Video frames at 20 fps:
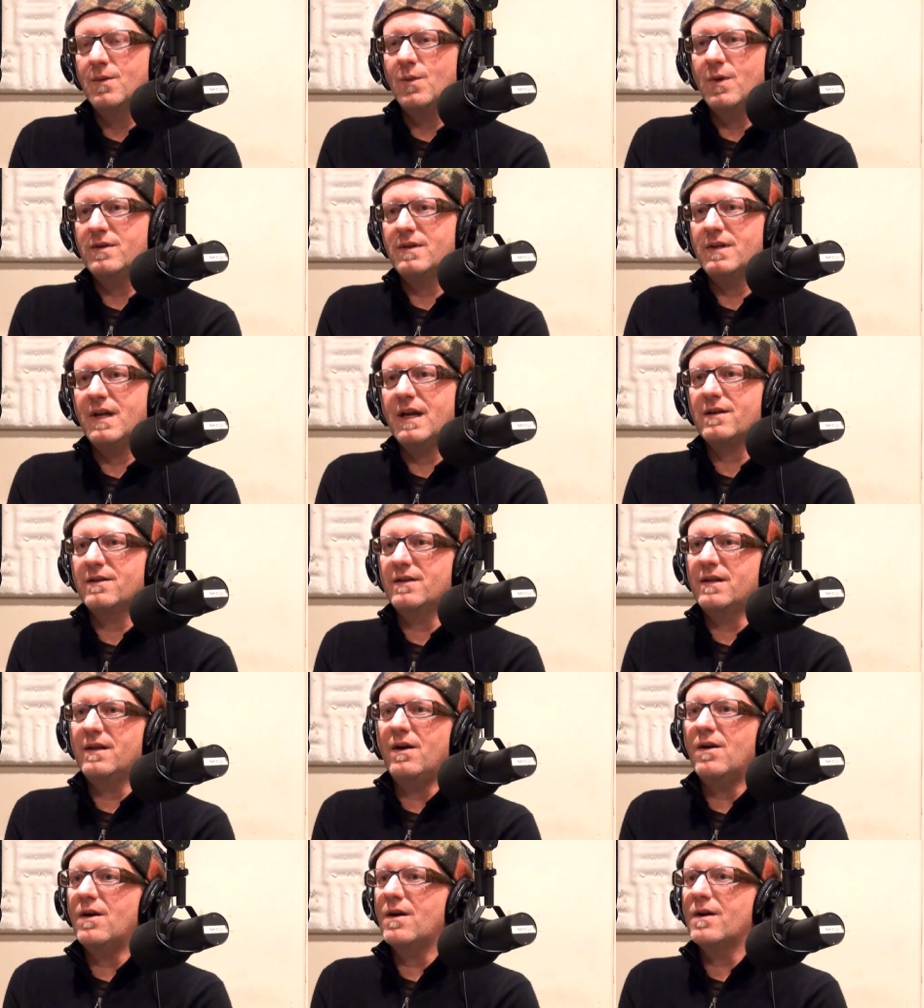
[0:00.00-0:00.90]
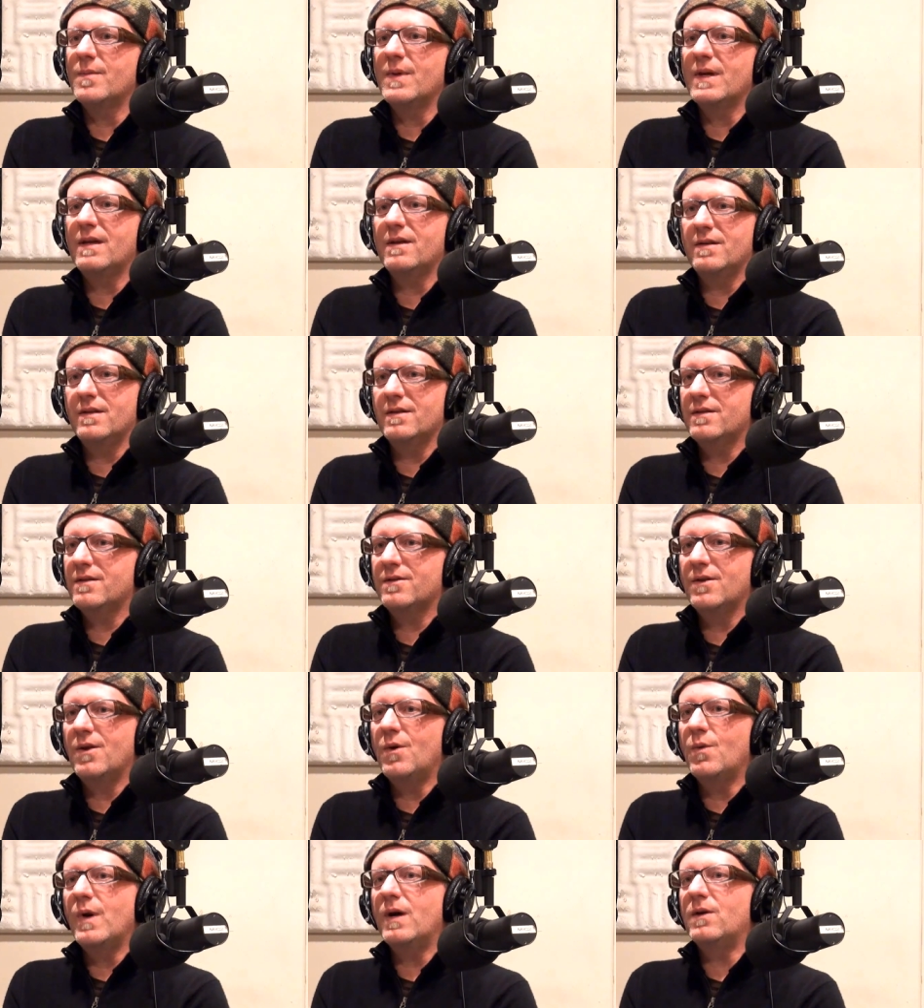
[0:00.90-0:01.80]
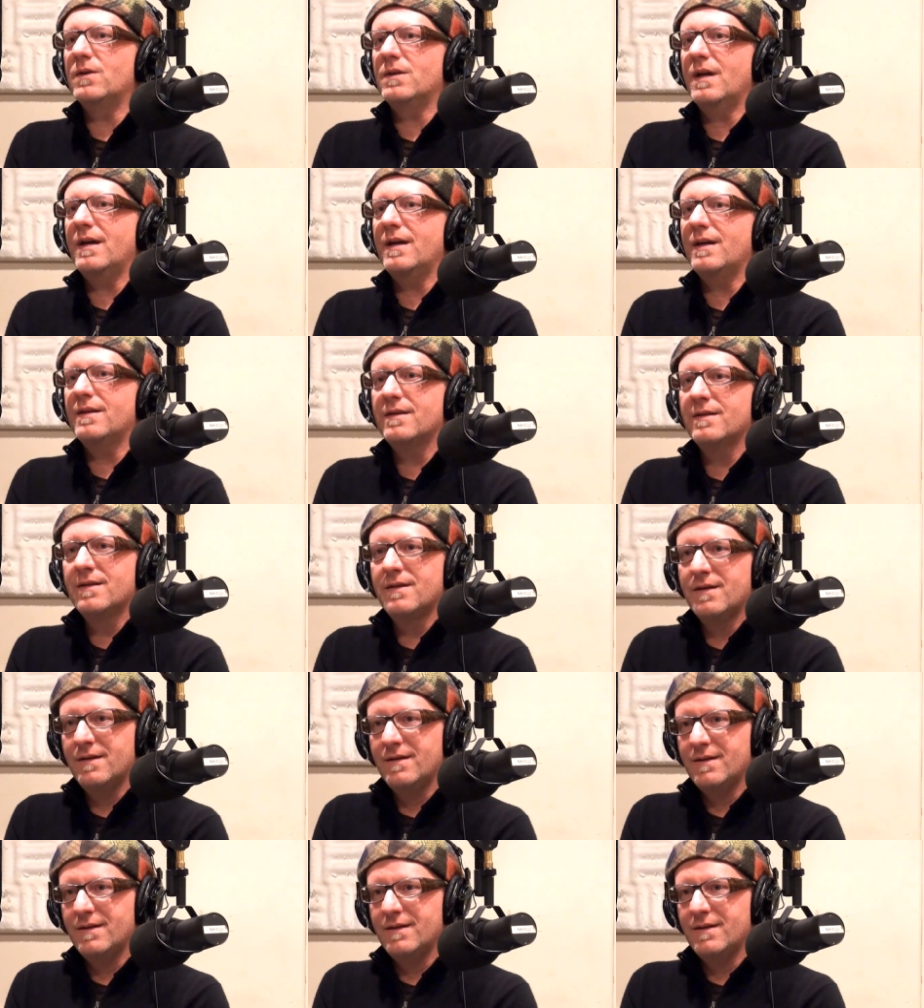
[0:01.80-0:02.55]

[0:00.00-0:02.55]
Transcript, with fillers: wasn't actually hard because it's so well done.